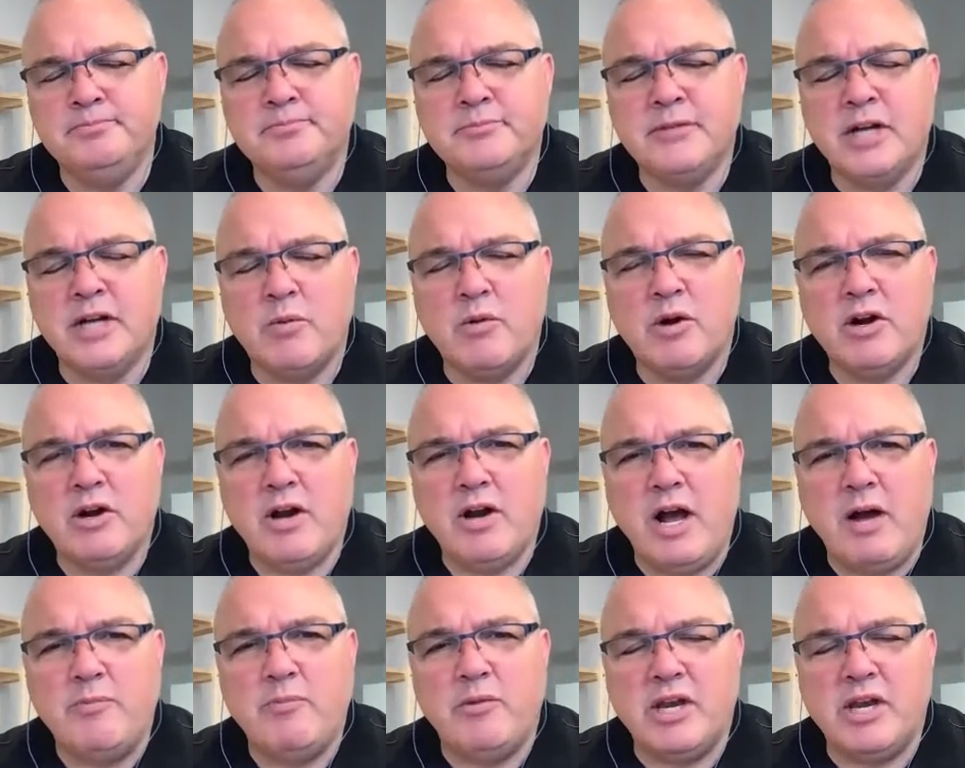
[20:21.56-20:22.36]
I wonder
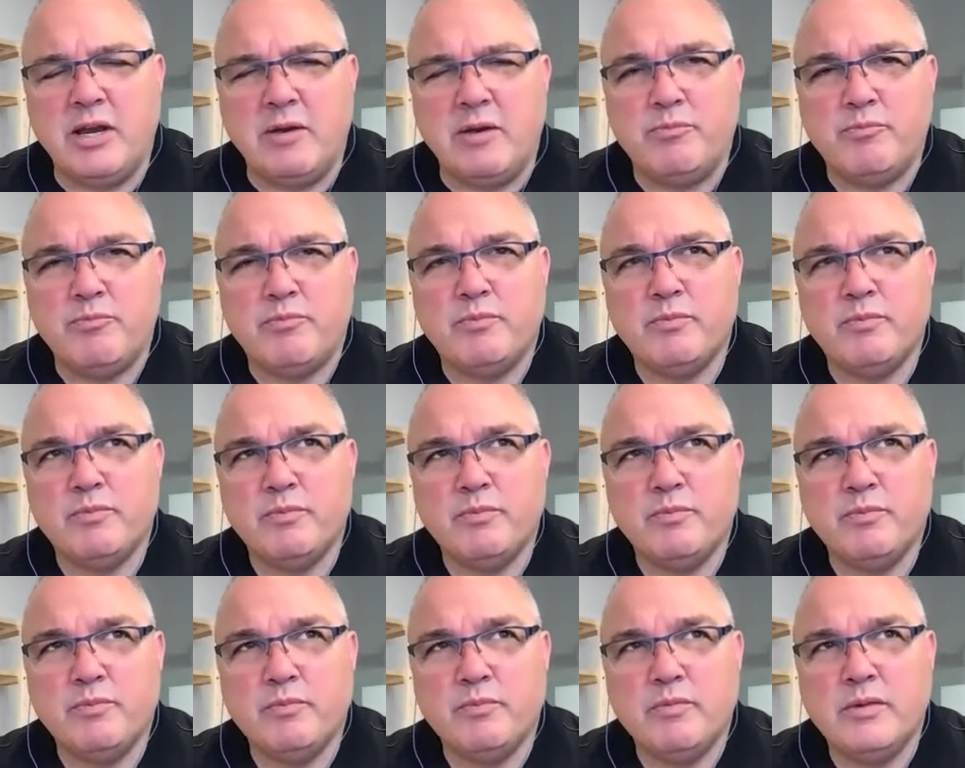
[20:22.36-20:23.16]
how many,
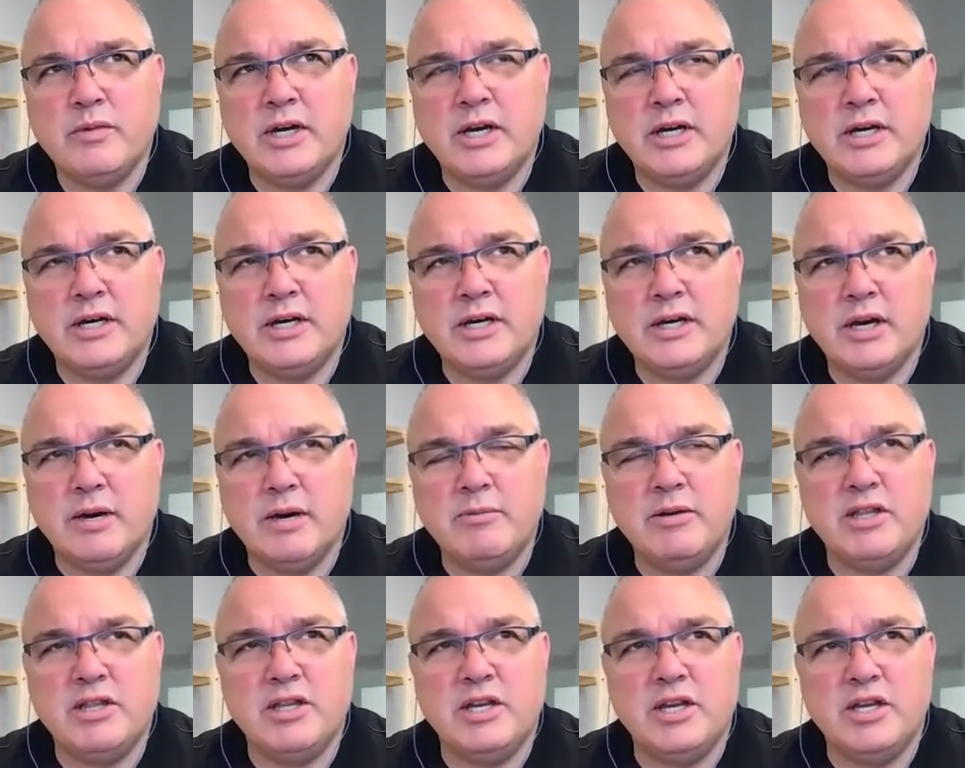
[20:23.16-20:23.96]
I
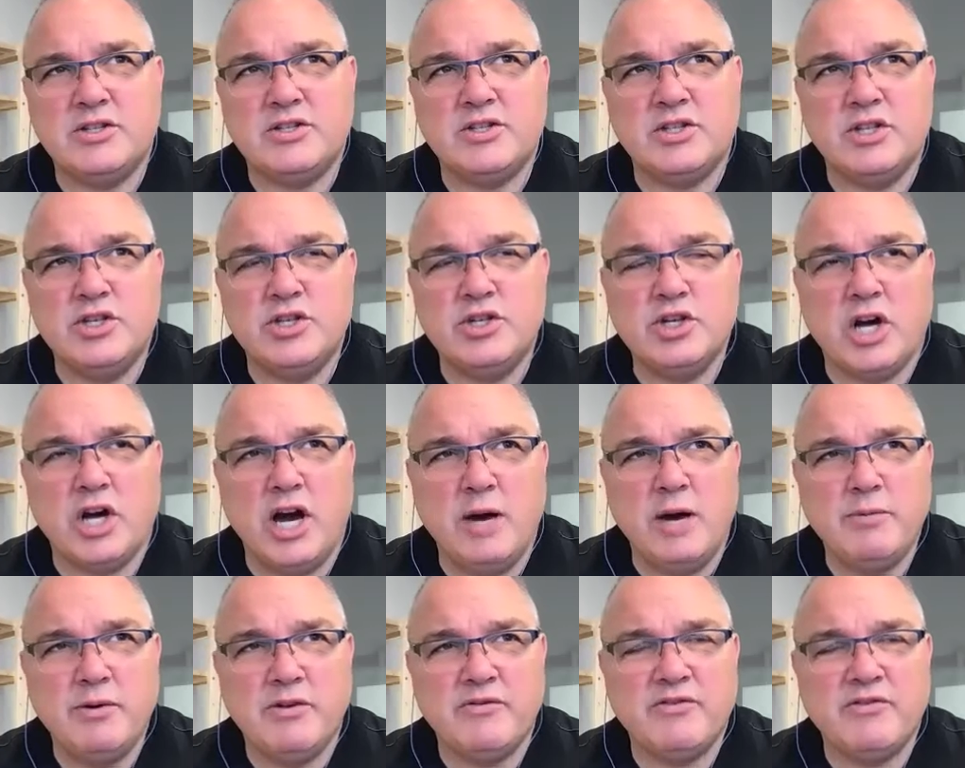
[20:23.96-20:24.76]
mean, it's the
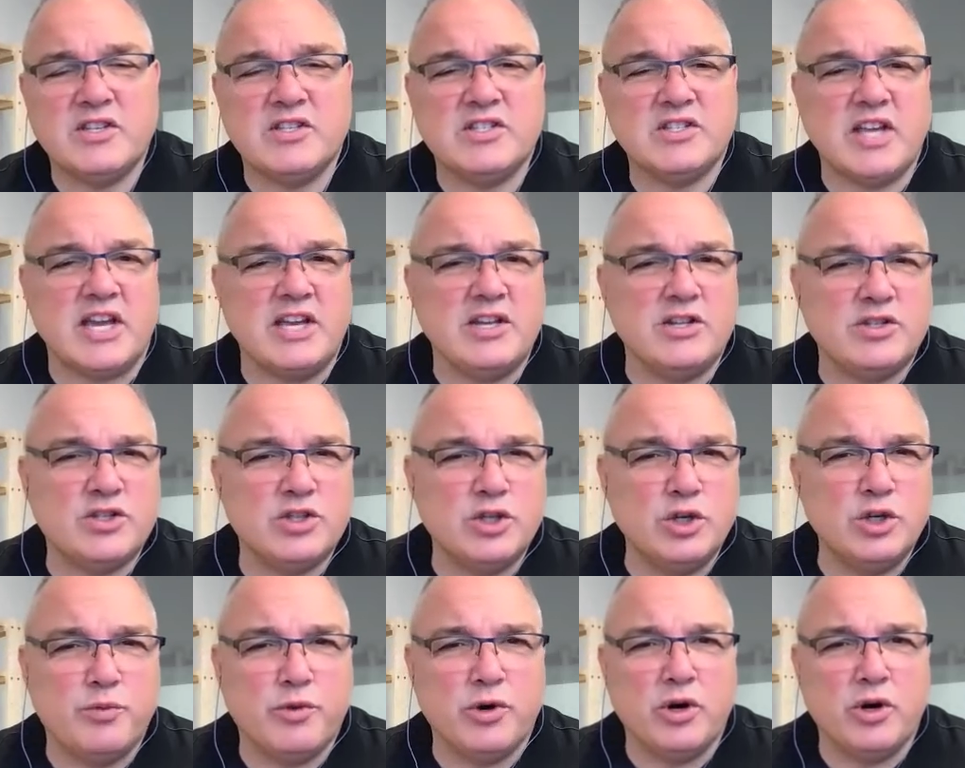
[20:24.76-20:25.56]
job of the site
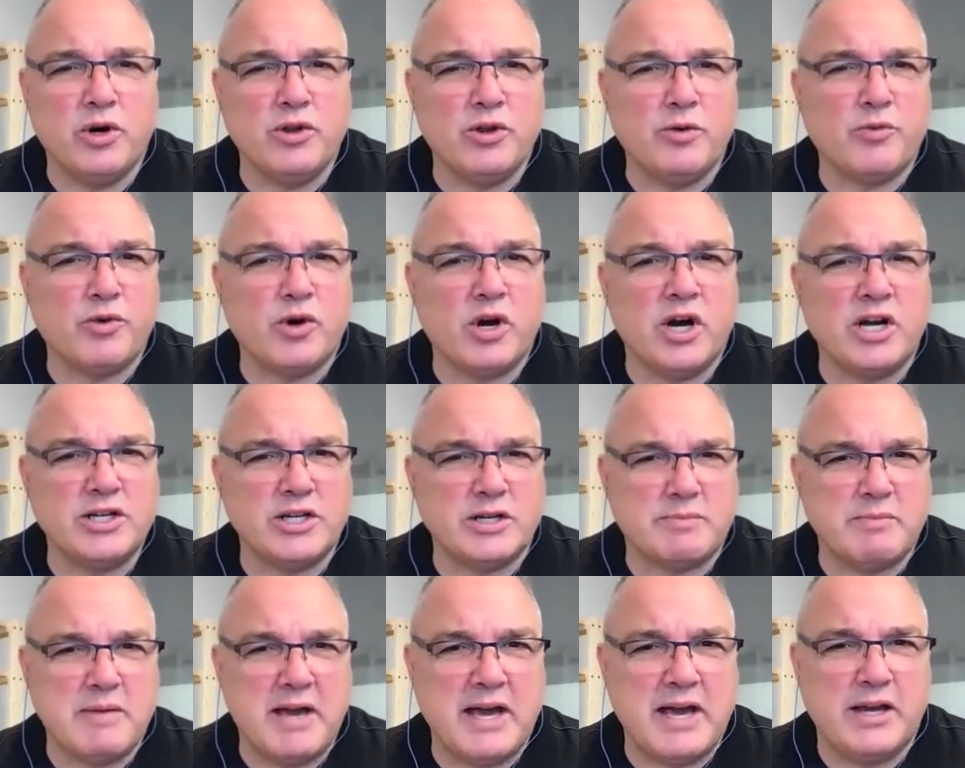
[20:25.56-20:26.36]
super or the
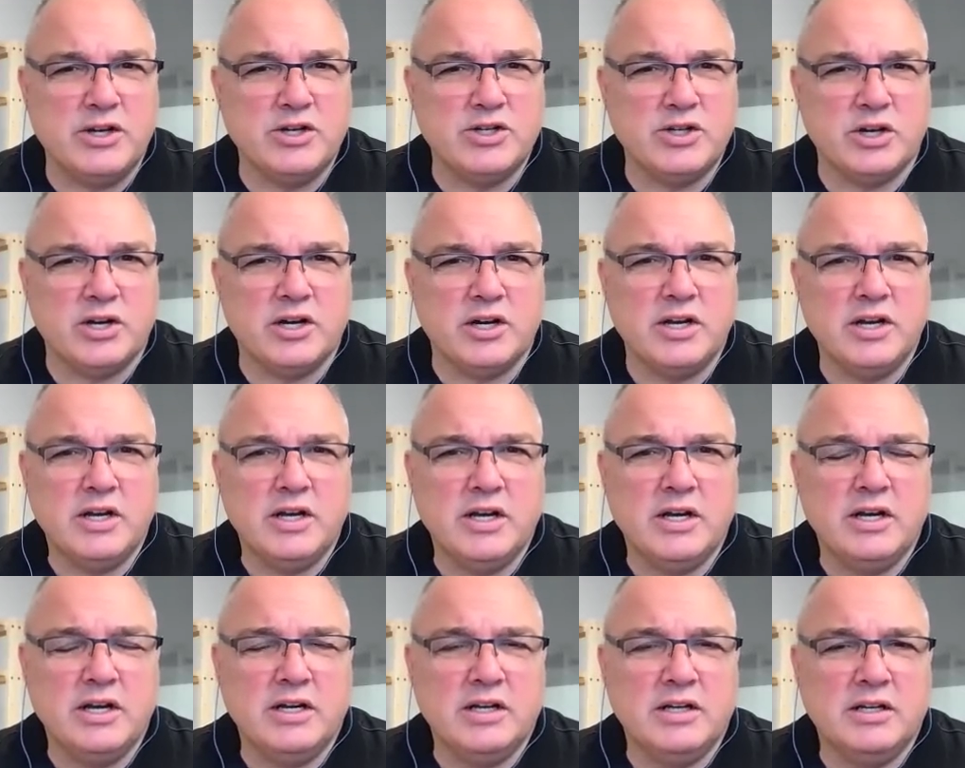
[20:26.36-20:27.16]
project manager
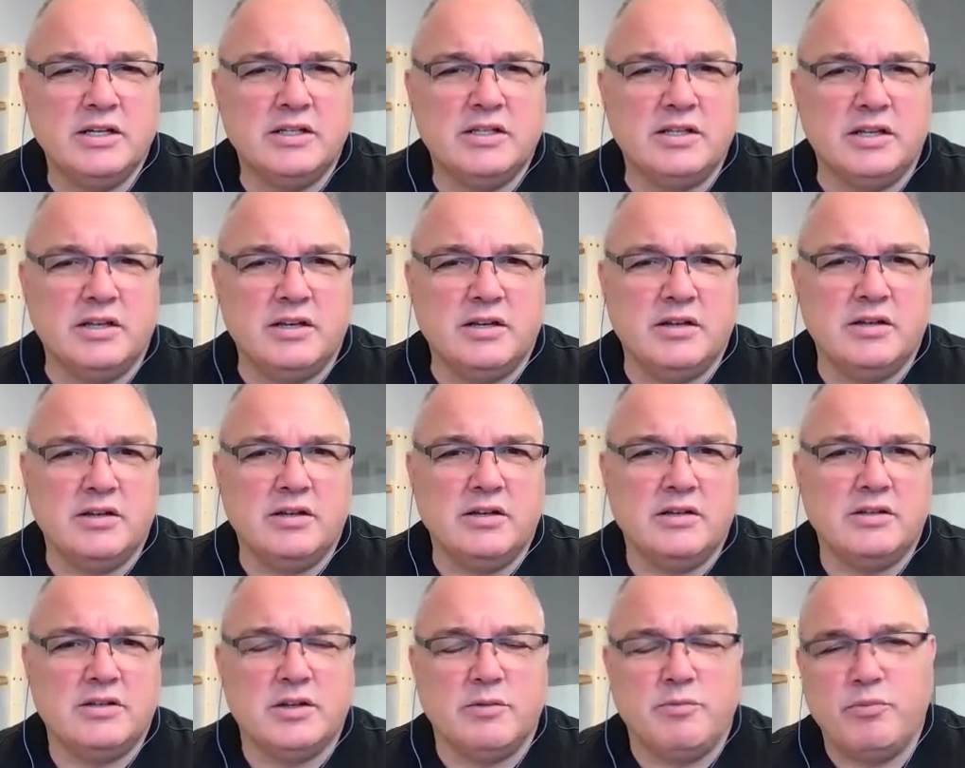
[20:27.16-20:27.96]
to
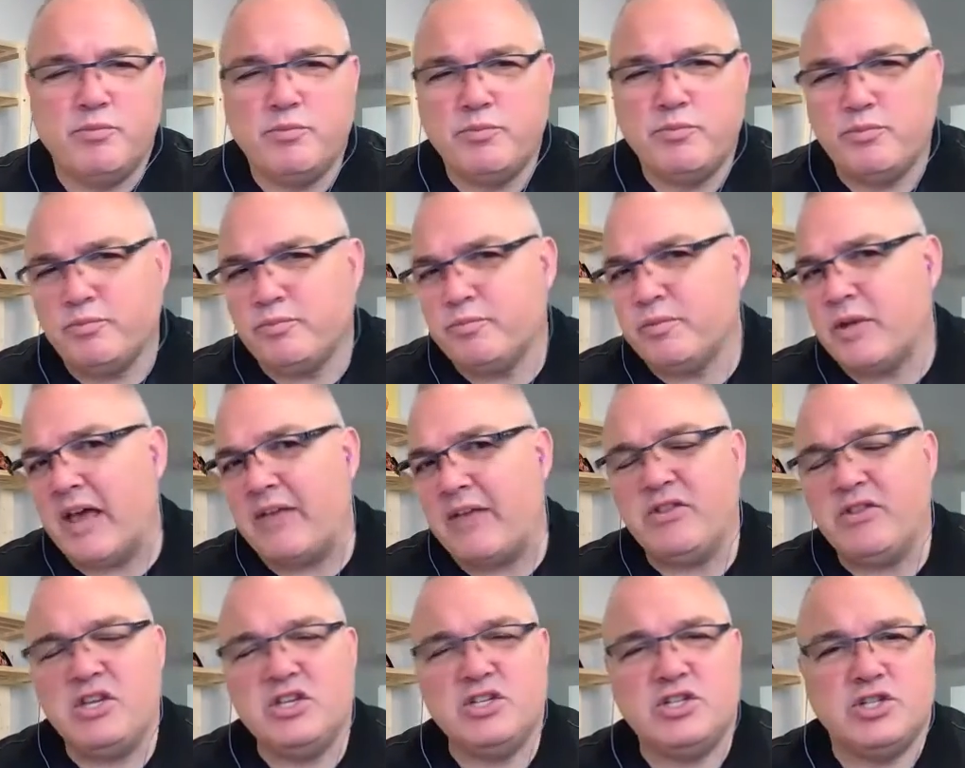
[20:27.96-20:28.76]

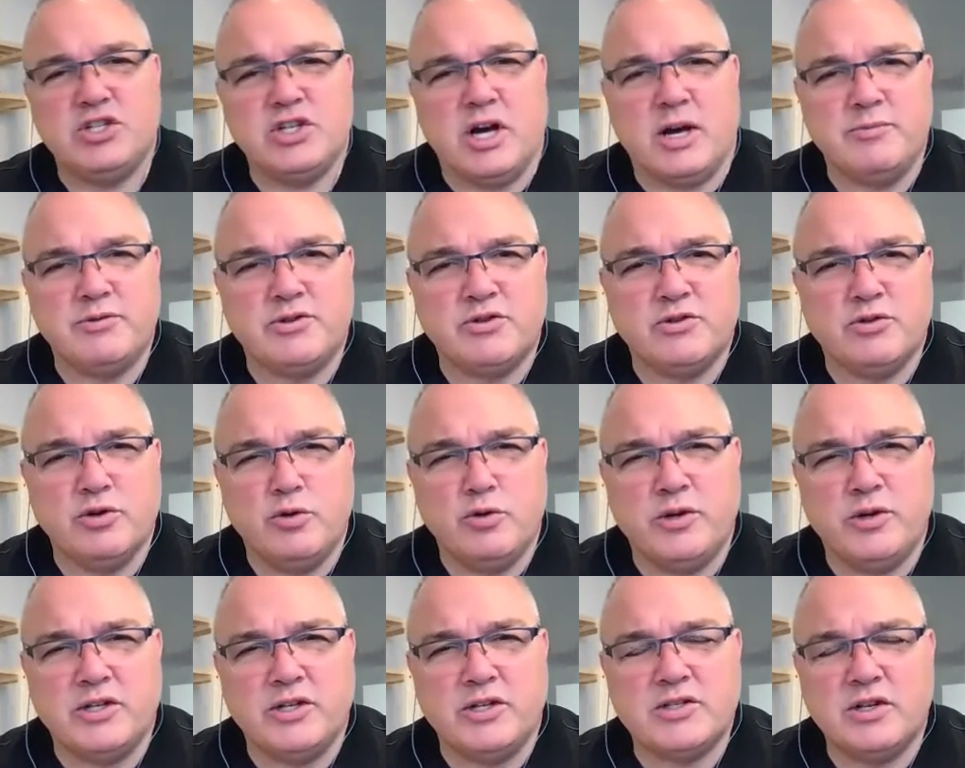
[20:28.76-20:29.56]
get these jobs
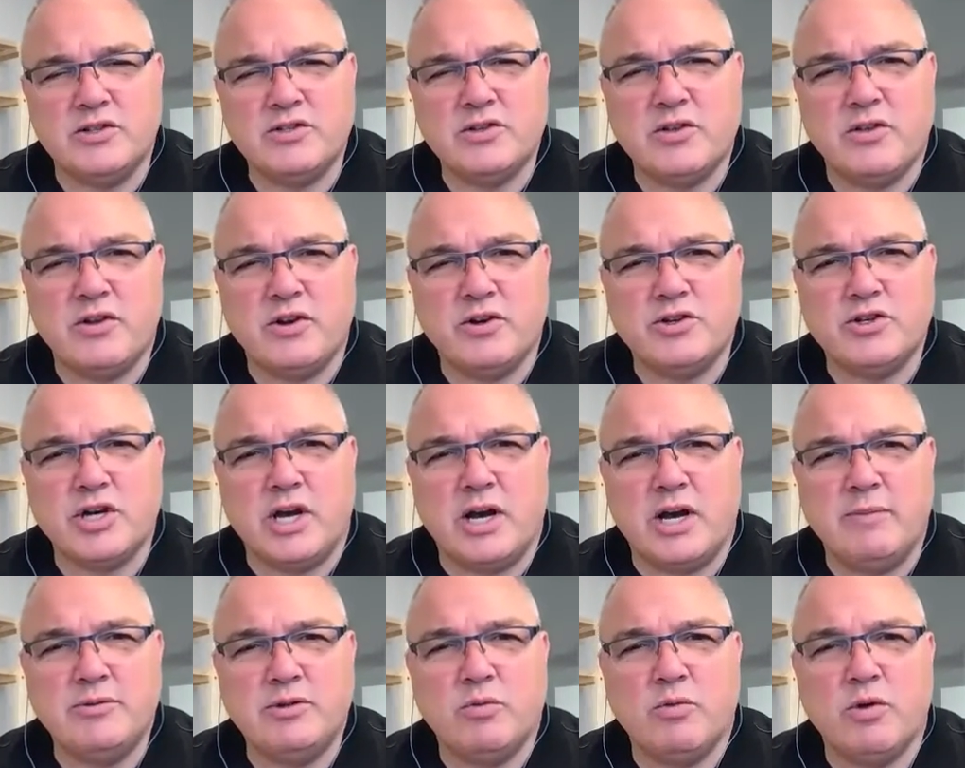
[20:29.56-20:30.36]
through, but it's also their
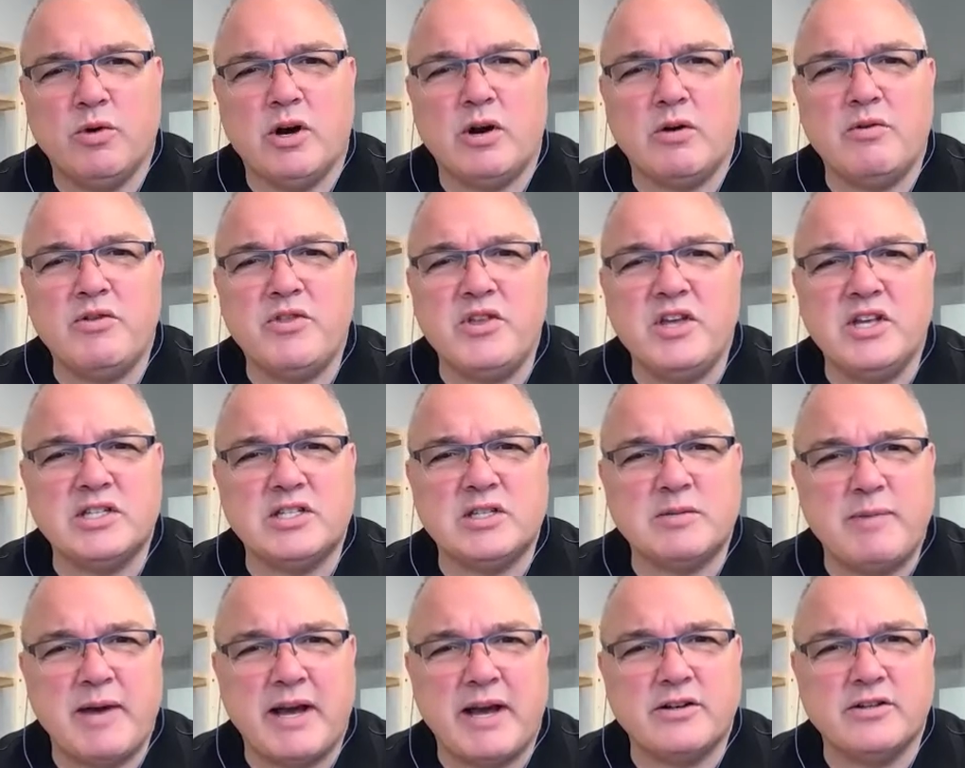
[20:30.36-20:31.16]
job to work with the
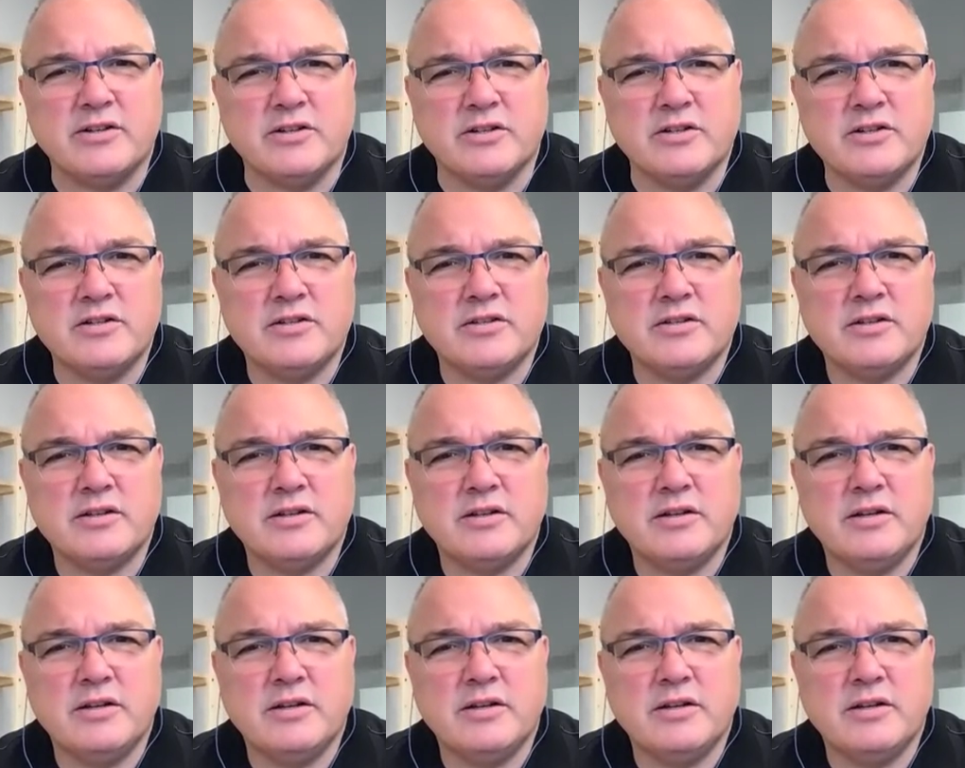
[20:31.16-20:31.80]
inspectors.